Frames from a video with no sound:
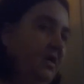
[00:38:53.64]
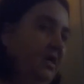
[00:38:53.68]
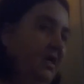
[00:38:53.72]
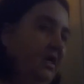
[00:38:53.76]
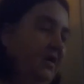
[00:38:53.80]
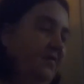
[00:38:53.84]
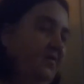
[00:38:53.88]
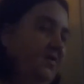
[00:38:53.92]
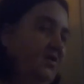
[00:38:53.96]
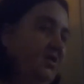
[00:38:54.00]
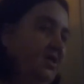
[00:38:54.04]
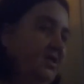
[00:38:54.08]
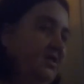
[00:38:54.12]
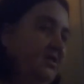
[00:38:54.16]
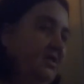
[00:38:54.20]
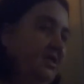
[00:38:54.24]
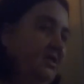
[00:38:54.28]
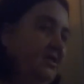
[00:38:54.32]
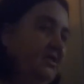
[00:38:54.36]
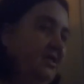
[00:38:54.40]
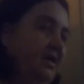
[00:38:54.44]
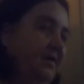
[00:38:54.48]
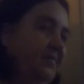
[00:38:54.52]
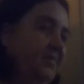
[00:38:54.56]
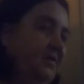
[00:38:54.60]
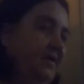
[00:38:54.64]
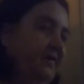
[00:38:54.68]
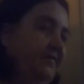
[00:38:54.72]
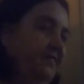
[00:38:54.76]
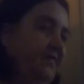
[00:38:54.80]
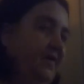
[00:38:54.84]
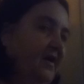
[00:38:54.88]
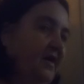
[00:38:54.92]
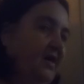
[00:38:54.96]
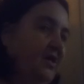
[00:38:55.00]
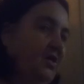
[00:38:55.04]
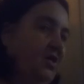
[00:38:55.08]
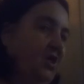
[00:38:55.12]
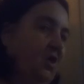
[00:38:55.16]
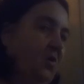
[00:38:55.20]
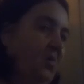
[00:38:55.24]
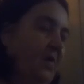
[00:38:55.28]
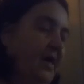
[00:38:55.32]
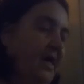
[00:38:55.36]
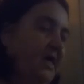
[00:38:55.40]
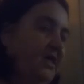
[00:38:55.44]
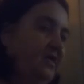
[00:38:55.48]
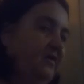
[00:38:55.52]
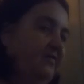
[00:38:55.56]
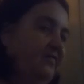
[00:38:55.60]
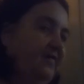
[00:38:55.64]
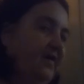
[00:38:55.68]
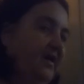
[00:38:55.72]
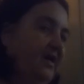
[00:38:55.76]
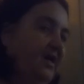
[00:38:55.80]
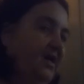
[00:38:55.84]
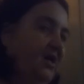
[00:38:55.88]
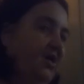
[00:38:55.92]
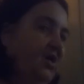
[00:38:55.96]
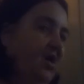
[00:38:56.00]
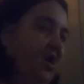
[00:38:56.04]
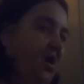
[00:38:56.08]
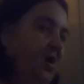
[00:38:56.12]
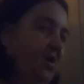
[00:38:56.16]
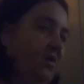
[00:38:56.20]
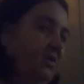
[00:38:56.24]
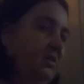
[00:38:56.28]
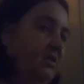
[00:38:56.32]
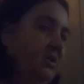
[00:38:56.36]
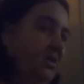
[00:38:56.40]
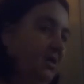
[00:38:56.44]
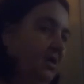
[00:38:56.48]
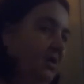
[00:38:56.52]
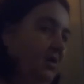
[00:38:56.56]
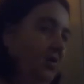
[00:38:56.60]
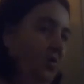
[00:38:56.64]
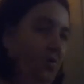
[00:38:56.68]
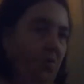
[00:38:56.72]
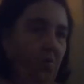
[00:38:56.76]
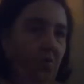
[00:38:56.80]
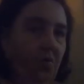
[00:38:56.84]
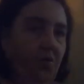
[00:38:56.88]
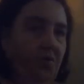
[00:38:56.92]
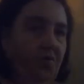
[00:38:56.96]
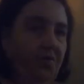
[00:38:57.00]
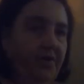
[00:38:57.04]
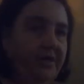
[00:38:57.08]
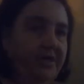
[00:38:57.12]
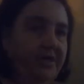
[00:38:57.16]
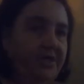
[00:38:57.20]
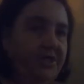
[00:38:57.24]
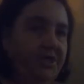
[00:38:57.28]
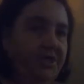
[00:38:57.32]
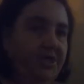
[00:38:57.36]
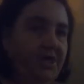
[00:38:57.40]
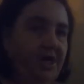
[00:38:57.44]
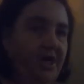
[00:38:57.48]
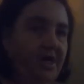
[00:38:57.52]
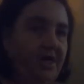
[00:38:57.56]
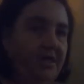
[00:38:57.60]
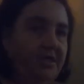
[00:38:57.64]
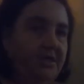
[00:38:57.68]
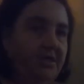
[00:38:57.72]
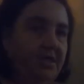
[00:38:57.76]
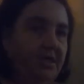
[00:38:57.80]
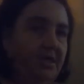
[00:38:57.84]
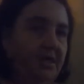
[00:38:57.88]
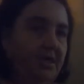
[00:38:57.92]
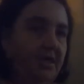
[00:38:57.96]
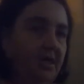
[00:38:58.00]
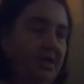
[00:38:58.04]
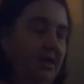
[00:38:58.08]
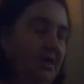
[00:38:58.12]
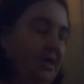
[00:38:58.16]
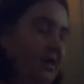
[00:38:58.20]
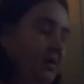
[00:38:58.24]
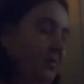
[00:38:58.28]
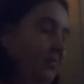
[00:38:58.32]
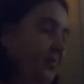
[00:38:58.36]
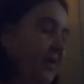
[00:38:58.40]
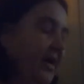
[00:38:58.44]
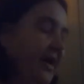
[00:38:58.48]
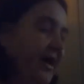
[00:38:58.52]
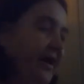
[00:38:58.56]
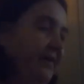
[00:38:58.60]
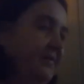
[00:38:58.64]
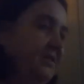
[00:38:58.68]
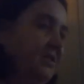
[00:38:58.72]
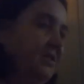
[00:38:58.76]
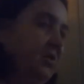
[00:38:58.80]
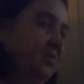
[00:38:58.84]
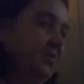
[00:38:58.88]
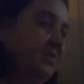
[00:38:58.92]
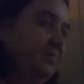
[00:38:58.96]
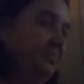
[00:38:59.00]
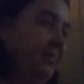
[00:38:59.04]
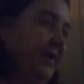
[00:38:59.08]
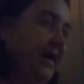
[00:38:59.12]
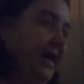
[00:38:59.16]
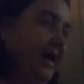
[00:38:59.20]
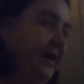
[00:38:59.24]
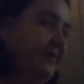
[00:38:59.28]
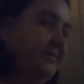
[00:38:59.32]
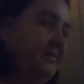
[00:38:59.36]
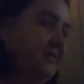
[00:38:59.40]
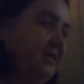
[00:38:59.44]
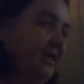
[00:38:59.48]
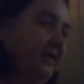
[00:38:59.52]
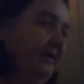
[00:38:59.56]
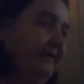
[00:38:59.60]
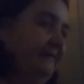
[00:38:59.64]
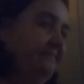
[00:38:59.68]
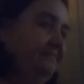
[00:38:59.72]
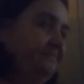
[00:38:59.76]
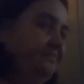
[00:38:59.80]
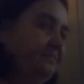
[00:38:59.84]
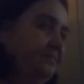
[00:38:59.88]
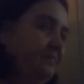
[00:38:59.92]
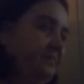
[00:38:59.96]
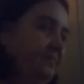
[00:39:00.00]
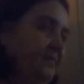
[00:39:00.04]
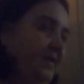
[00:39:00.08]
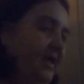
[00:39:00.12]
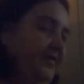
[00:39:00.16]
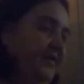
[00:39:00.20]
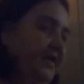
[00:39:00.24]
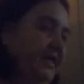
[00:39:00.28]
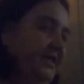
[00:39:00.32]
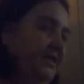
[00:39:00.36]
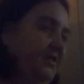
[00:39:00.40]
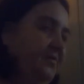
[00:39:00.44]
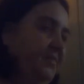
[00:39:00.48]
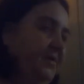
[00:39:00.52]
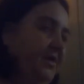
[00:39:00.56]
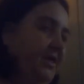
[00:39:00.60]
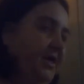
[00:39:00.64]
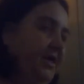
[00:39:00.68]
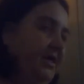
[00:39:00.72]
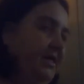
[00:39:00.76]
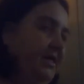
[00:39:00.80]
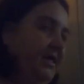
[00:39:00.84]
And if you just accept their fucking New Age fucking cult, or Christianity, perhaps things will be